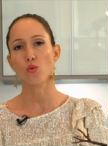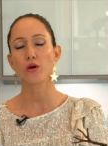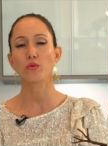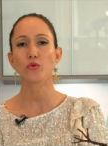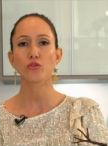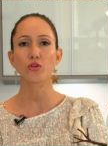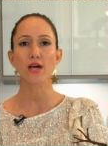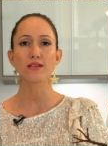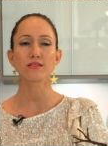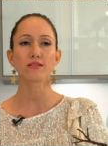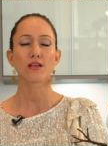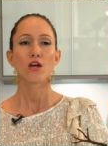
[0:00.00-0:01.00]
What would you
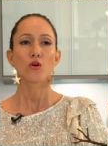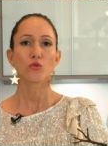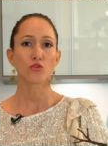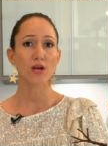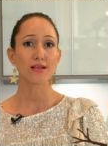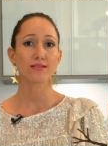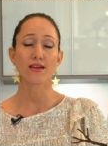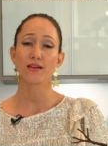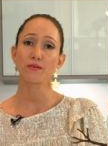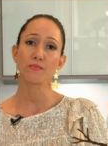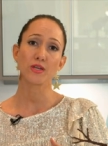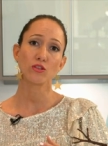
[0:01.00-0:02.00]
guys, would you guys
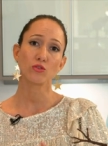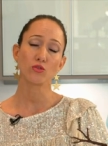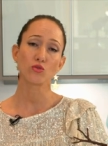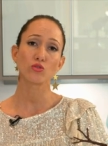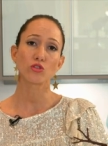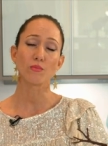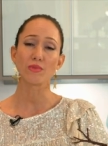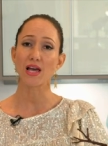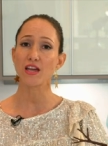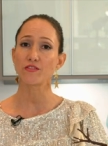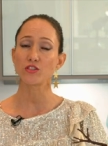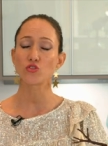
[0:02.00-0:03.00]
like me to do some
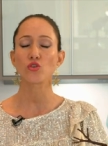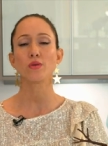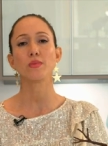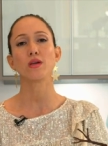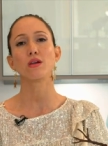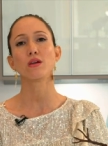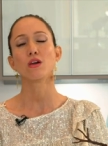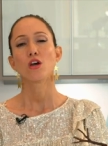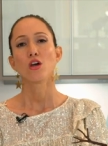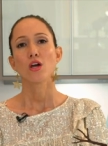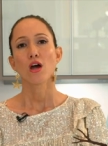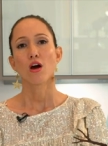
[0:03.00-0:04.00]
live streaming?
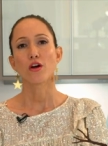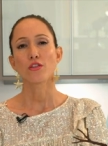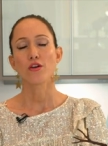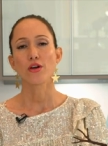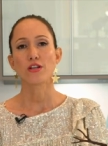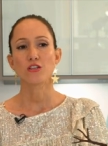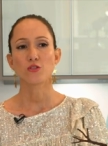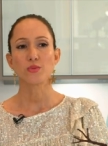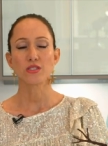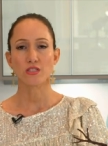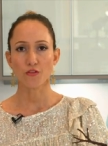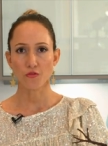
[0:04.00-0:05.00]
Are there any
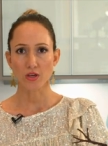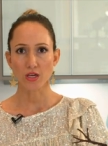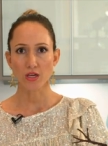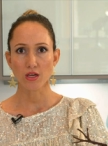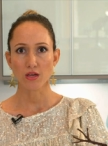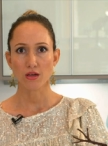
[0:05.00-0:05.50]
specific